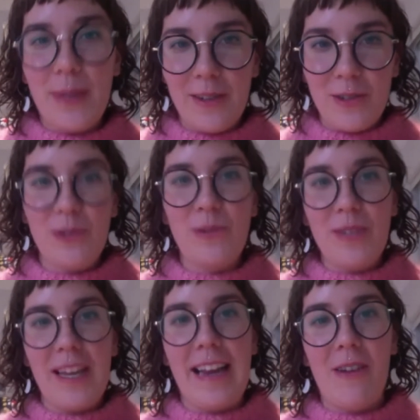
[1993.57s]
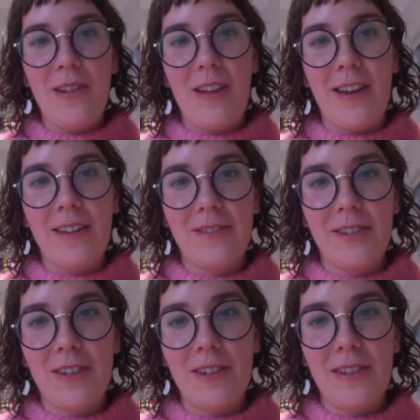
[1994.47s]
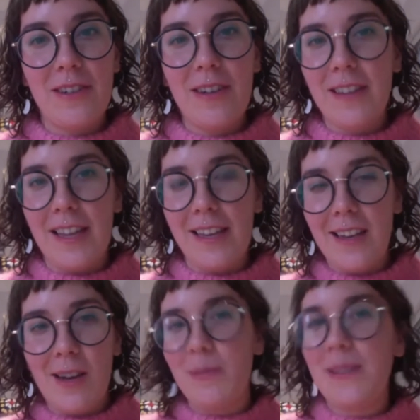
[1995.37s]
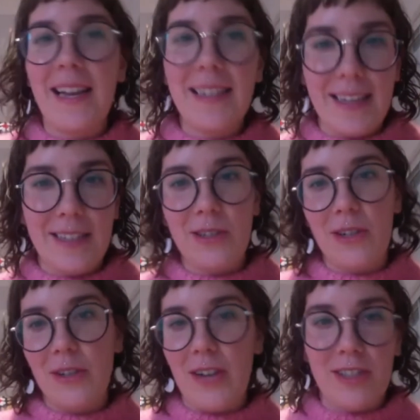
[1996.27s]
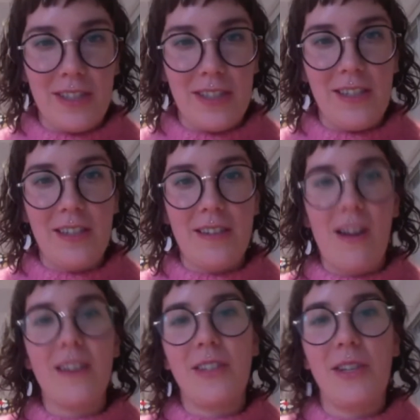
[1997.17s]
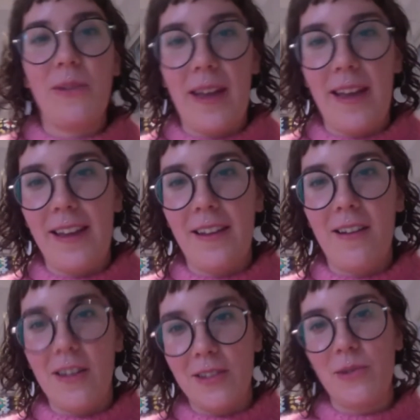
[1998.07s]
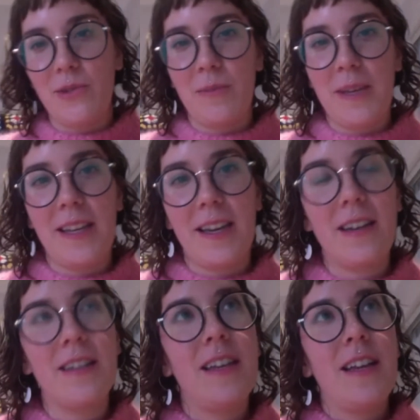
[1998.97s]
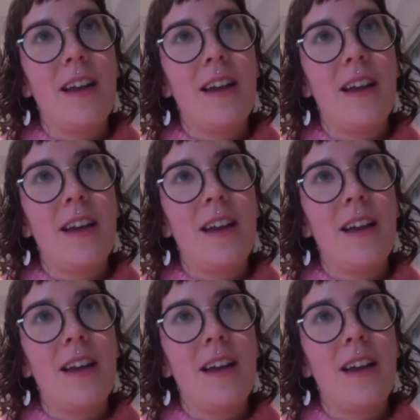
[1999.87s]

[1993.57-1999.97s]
players do take out a lot of their like upsetness or aggression on QA on social media.